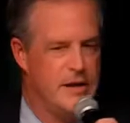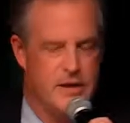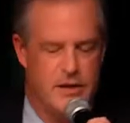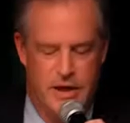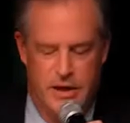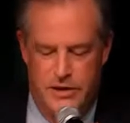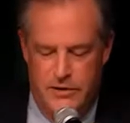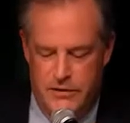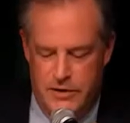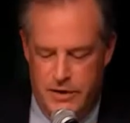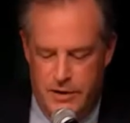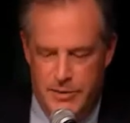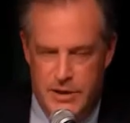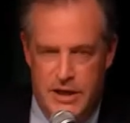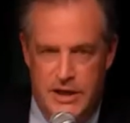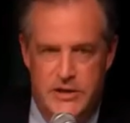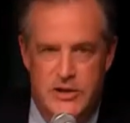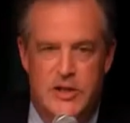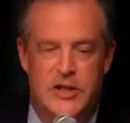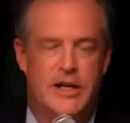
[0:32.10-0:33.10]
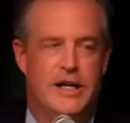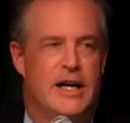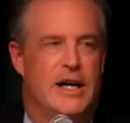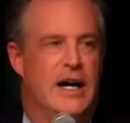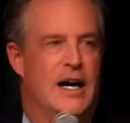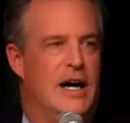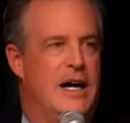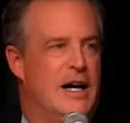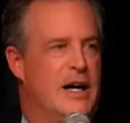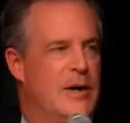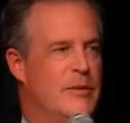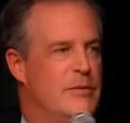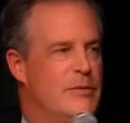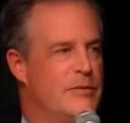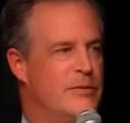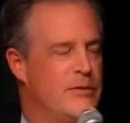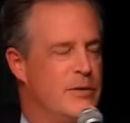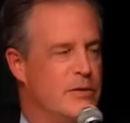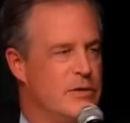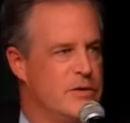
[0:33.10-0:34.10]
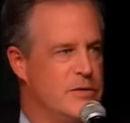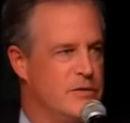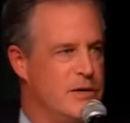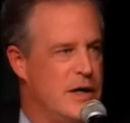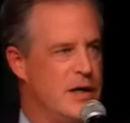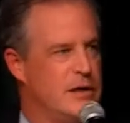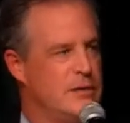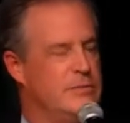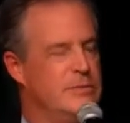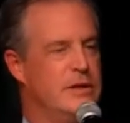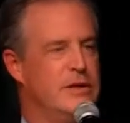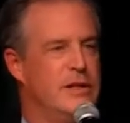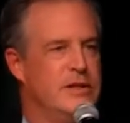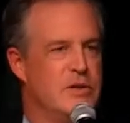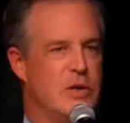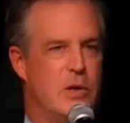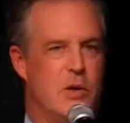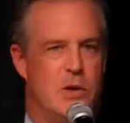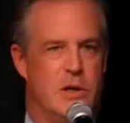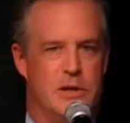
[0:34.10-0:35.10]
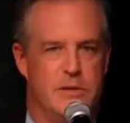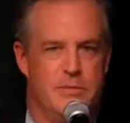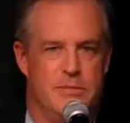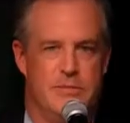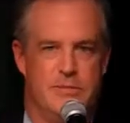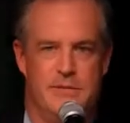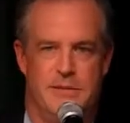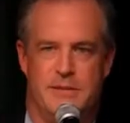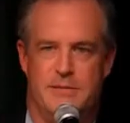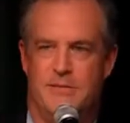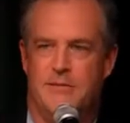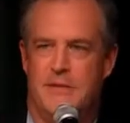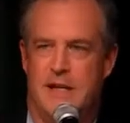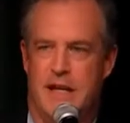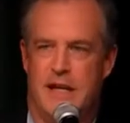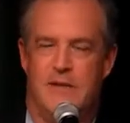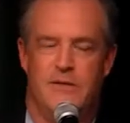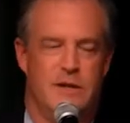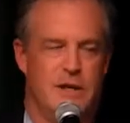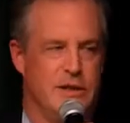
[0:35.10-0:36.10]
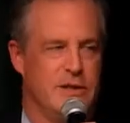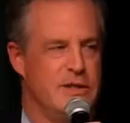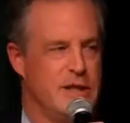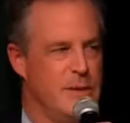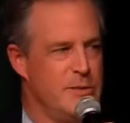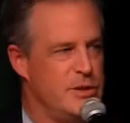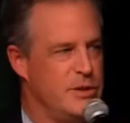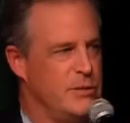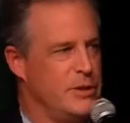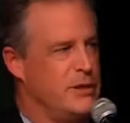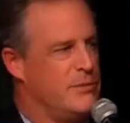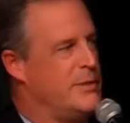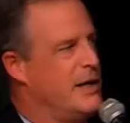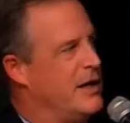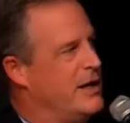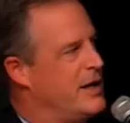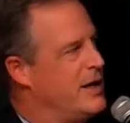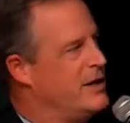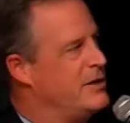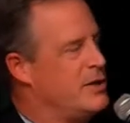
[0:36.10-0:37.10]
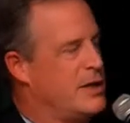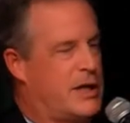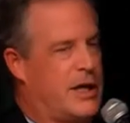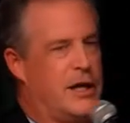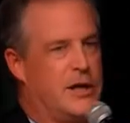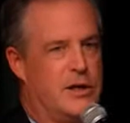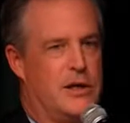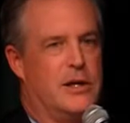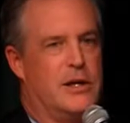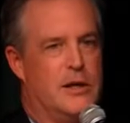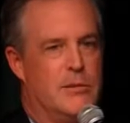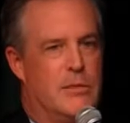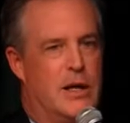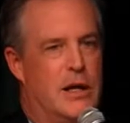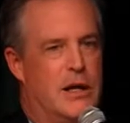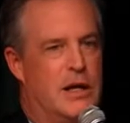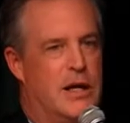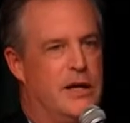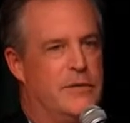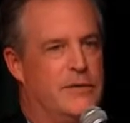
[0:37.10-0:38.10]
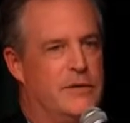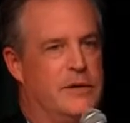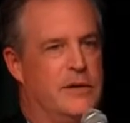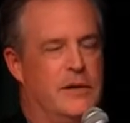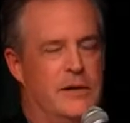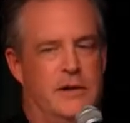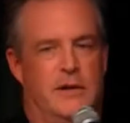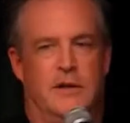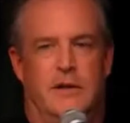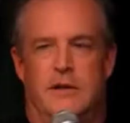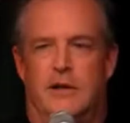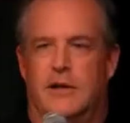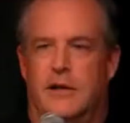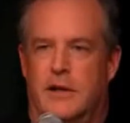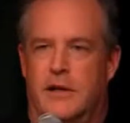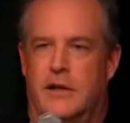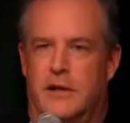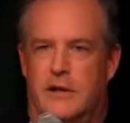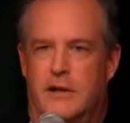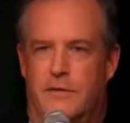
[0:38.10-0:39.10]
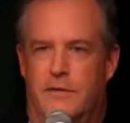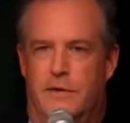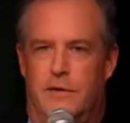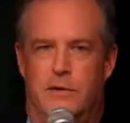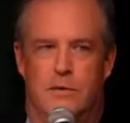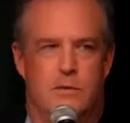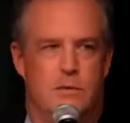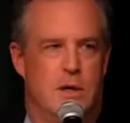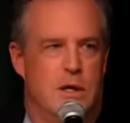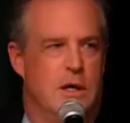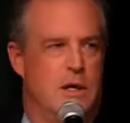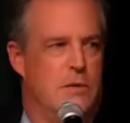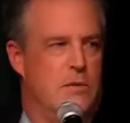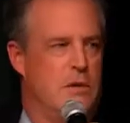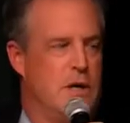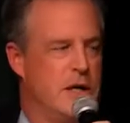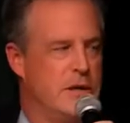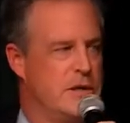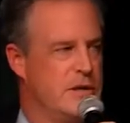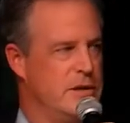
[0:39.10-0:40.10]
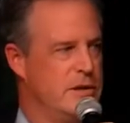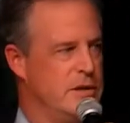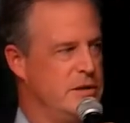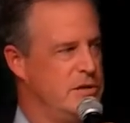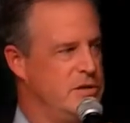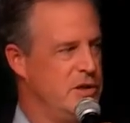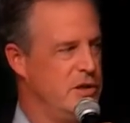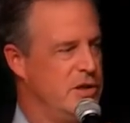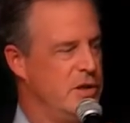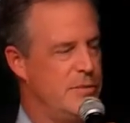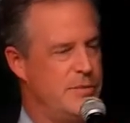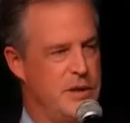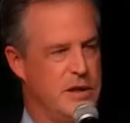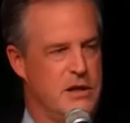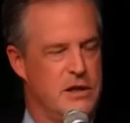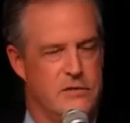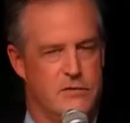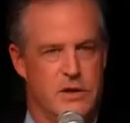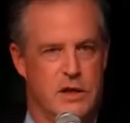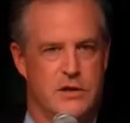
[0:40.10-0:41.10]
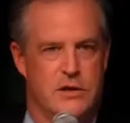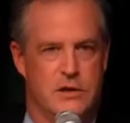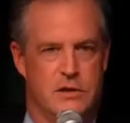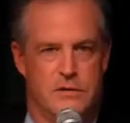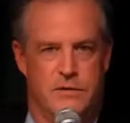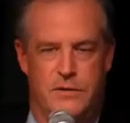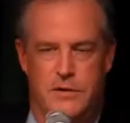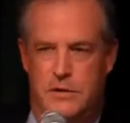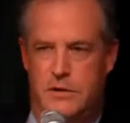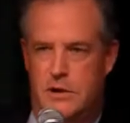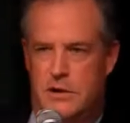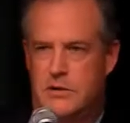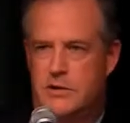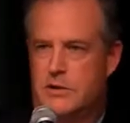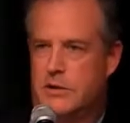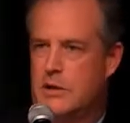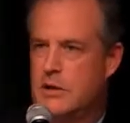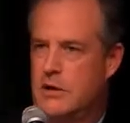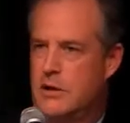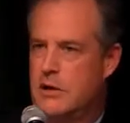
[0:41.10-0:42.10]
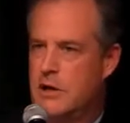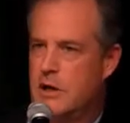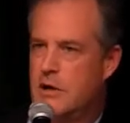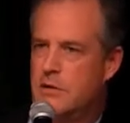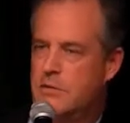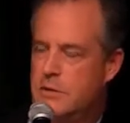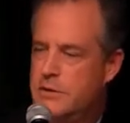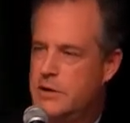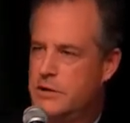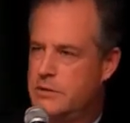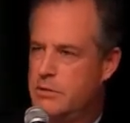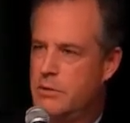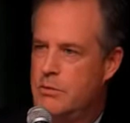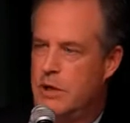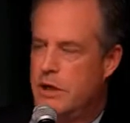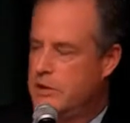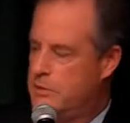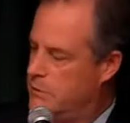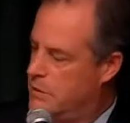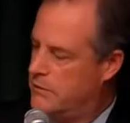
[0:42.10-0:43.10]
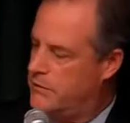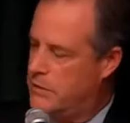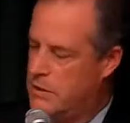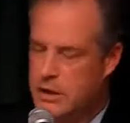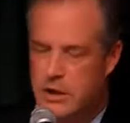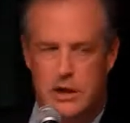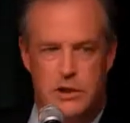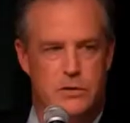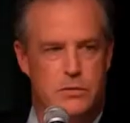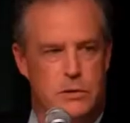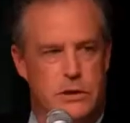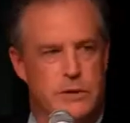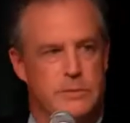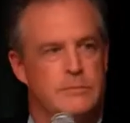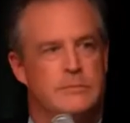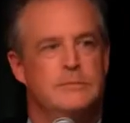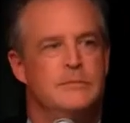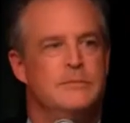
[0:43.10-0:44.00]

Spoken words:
Thank you very much. First of all, this whole evening seems to be about education in my left. And if you watched the GOP convention a few years ago, this reminds me of Clint Eastwood.